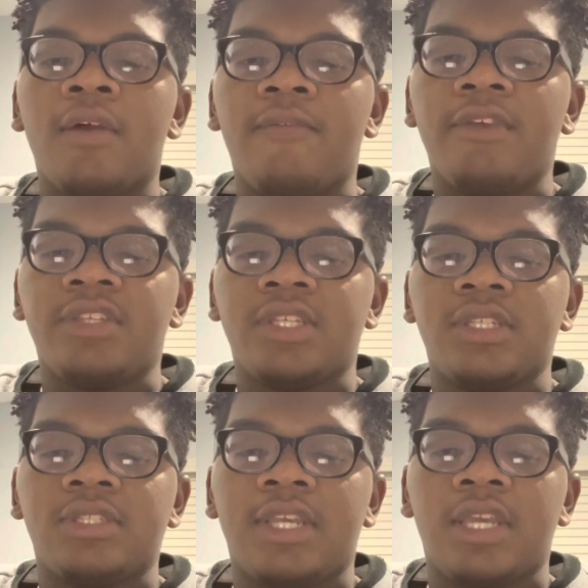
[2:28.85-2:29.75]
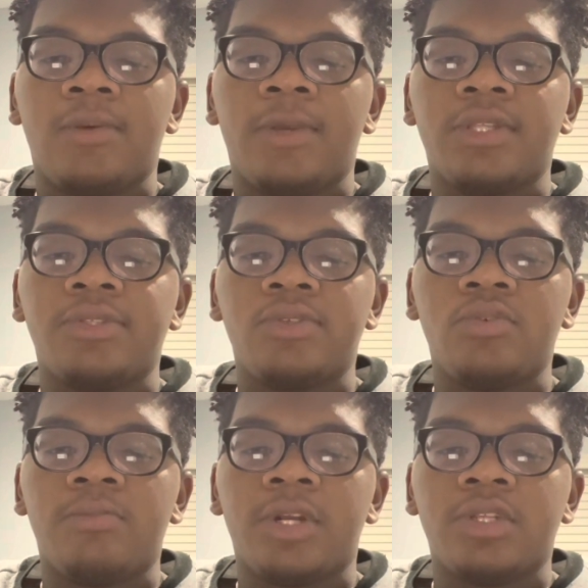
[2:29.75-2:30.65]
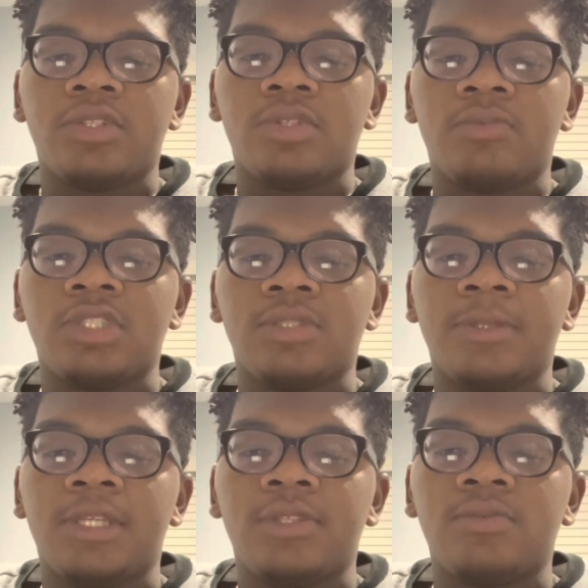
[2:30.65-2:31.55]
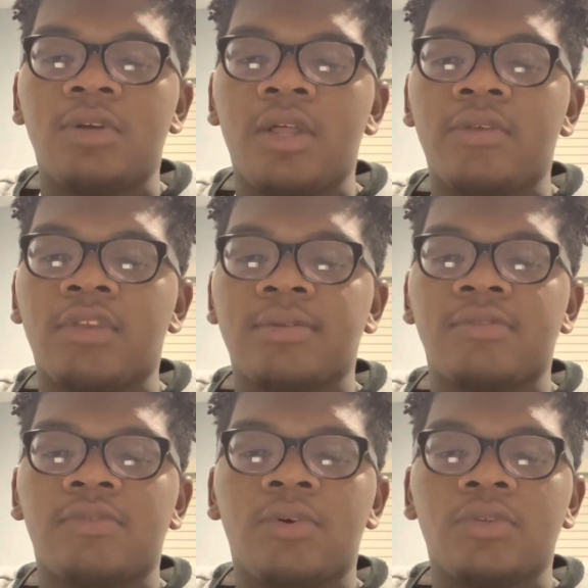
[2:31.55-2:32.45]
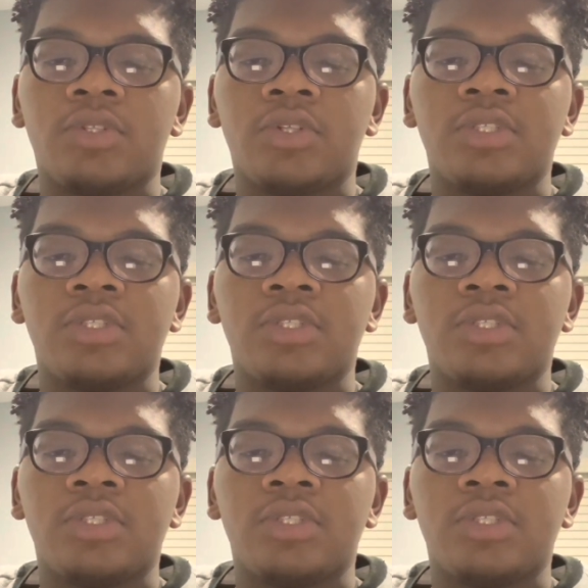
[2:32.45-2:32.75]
This doesn't take away too much when speaking to other types of culture,